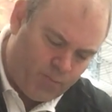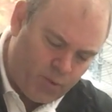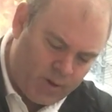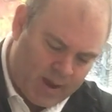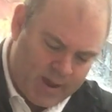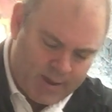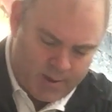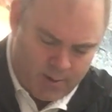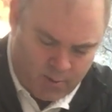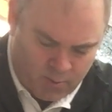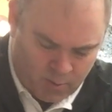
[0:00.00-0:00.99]
put
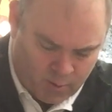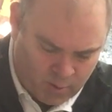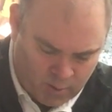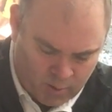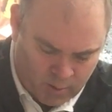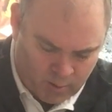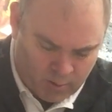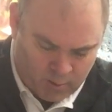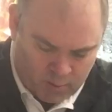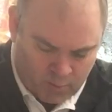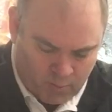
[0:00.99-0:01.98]
on
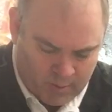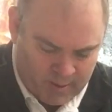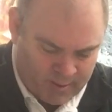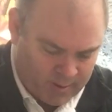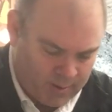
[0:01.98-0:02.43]
with